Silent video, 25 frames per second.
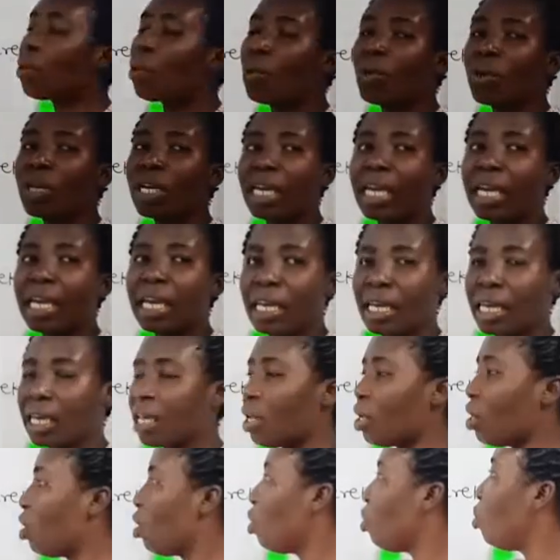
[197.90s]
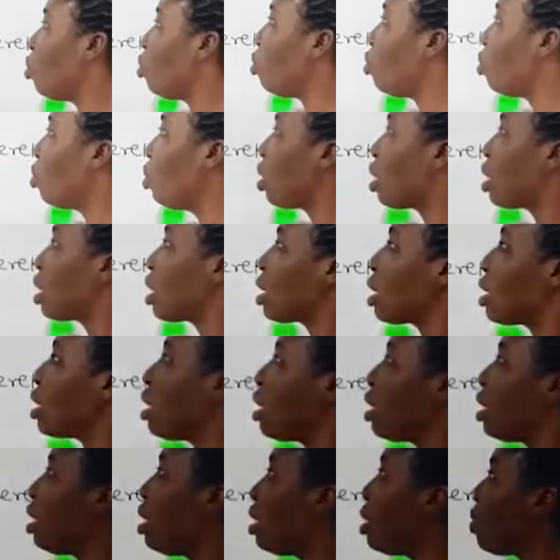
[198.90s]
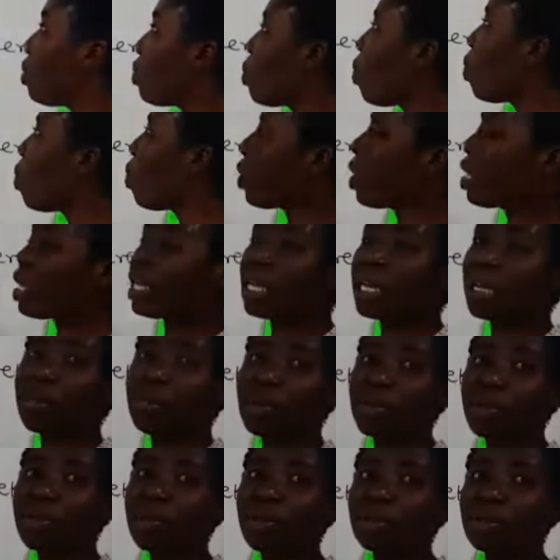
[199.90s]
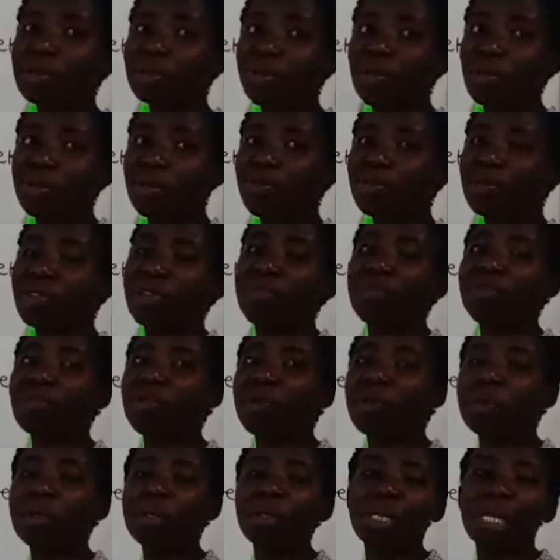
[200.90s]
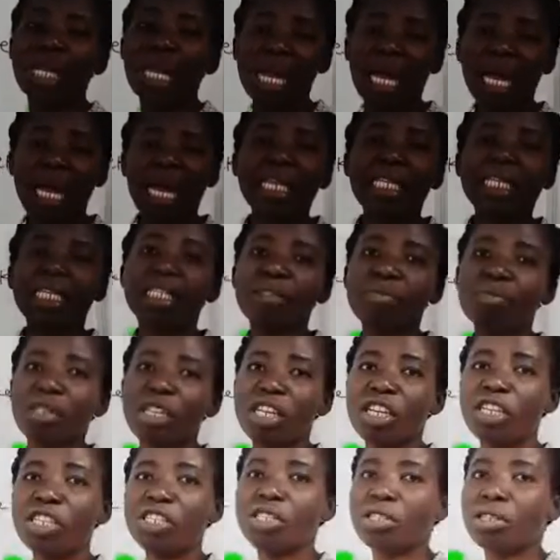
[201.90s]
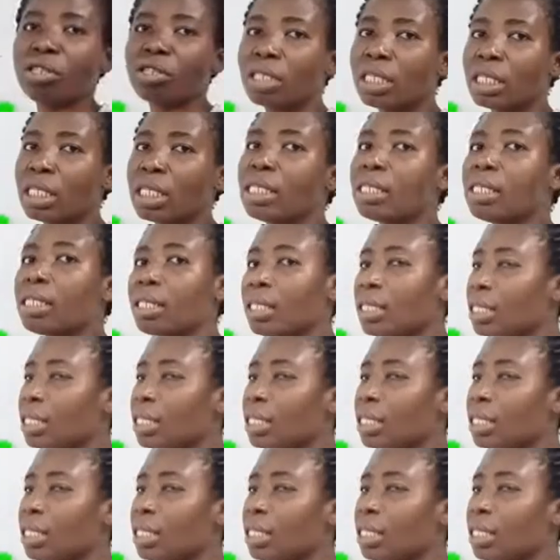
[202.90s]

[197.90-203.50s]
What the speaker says: Okeke. You do not see this O here because of the vowel assimilation in